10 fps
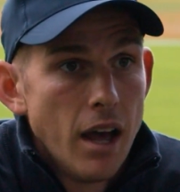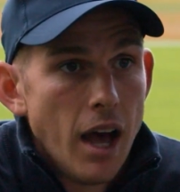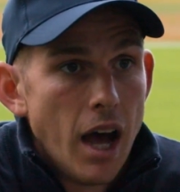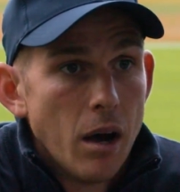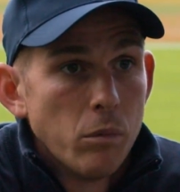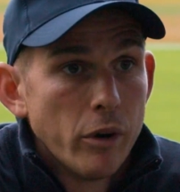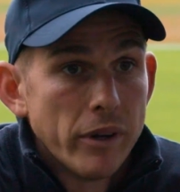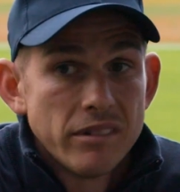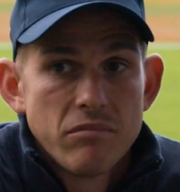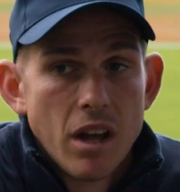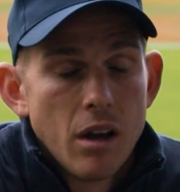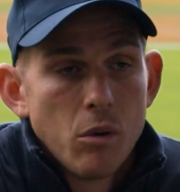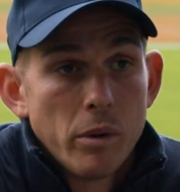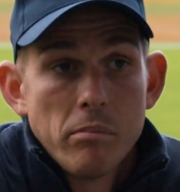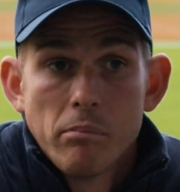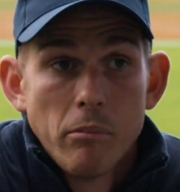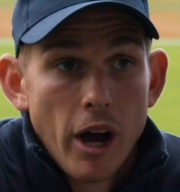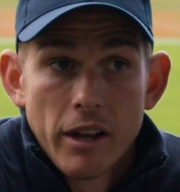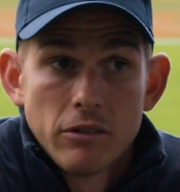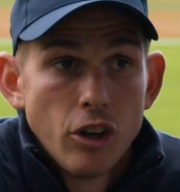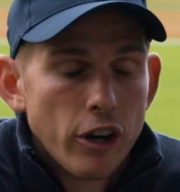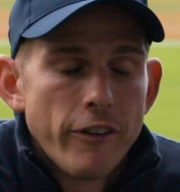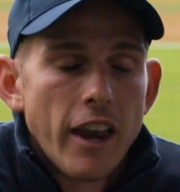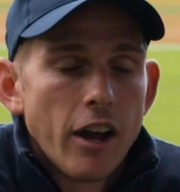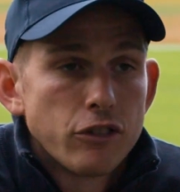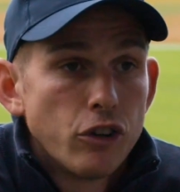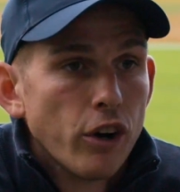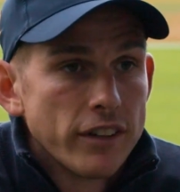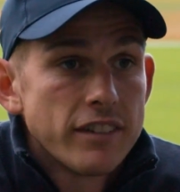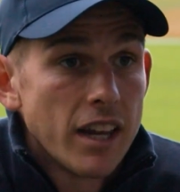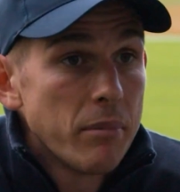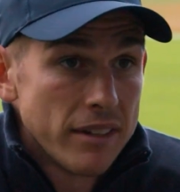where we might not have had our strongest team,